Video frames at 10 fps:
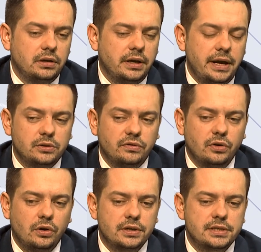hand, of
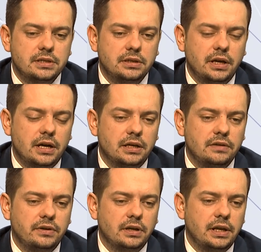course, they are
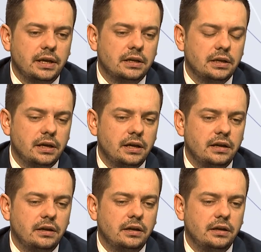giving like
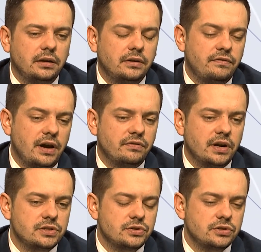500
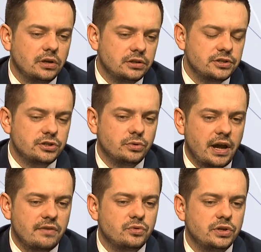zlotys to
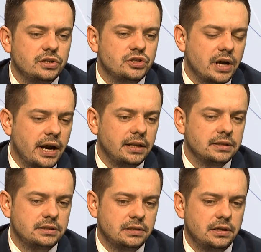every
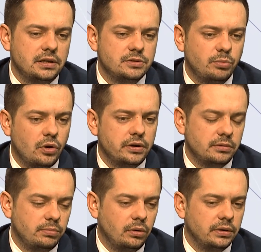child is born
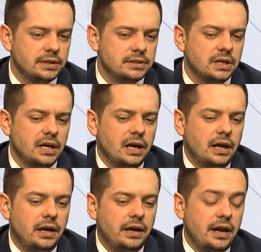in Poland
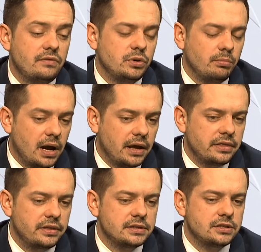every
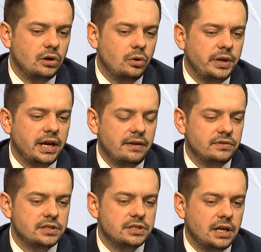month. So we
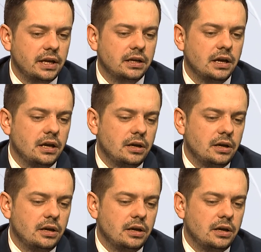have this like